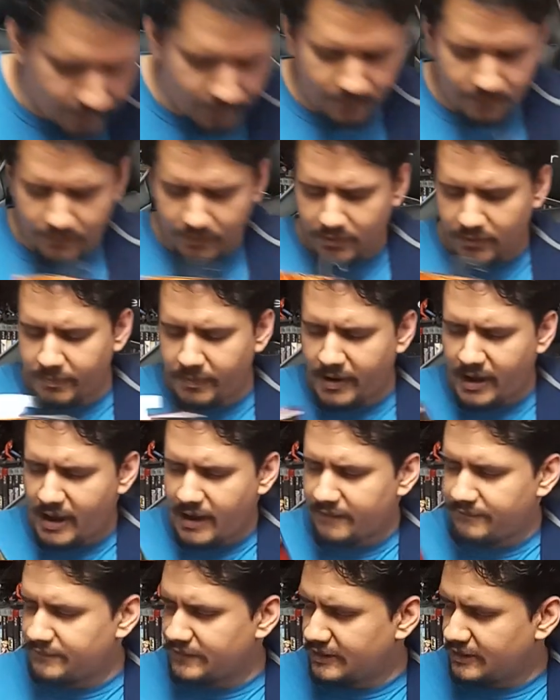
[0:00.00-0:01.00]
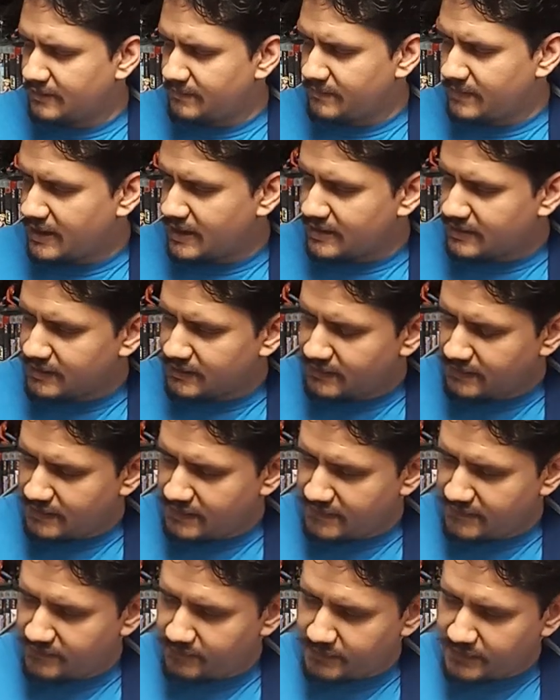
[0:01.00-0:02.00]
Warpath didn't make the
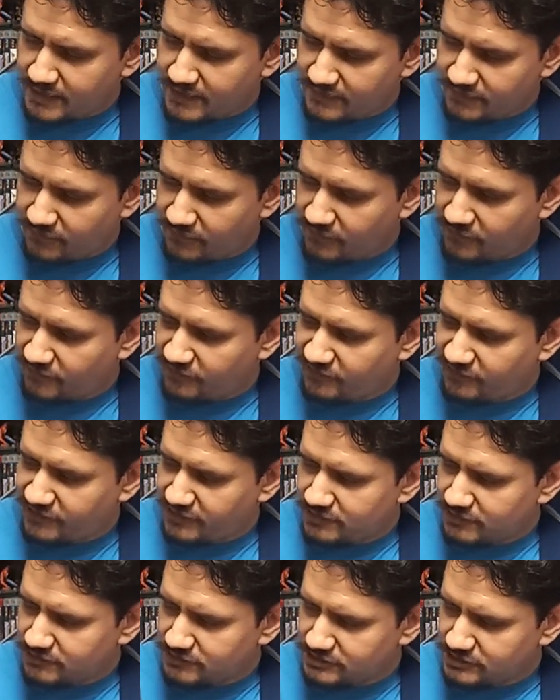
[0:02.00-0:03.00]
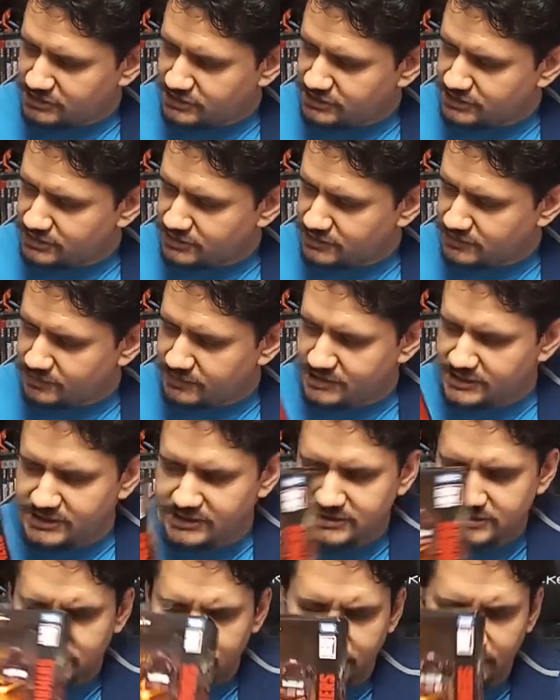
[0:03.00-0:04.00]
list because of the Shield issue, but he's
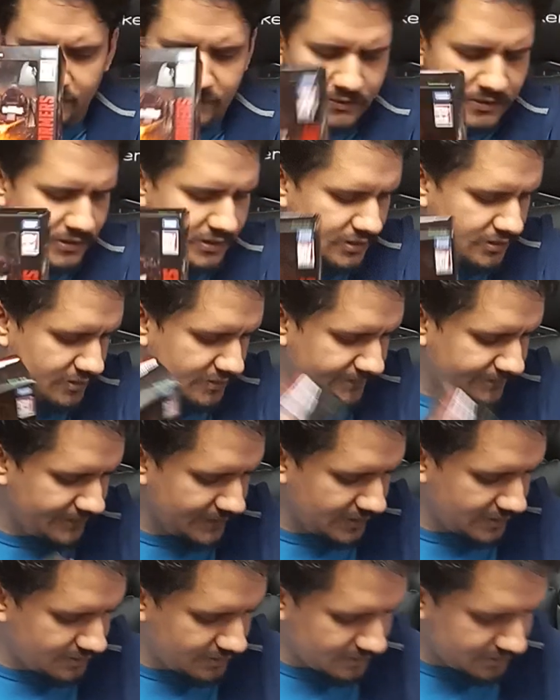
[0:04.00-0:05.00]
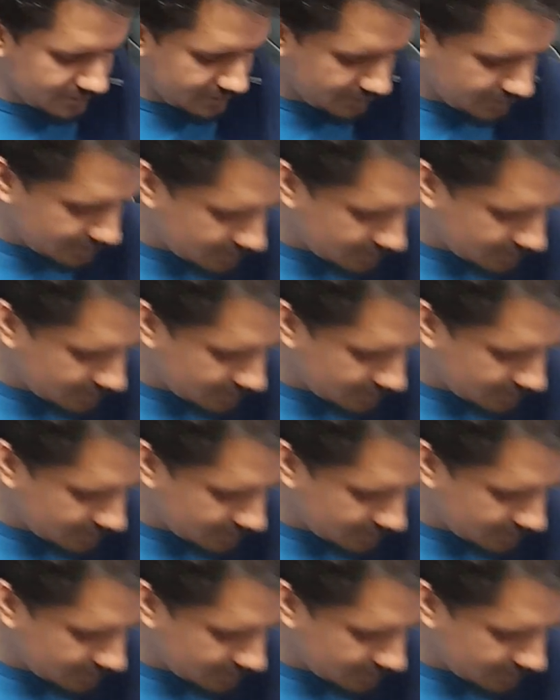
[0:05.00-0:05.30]
still a really good figure.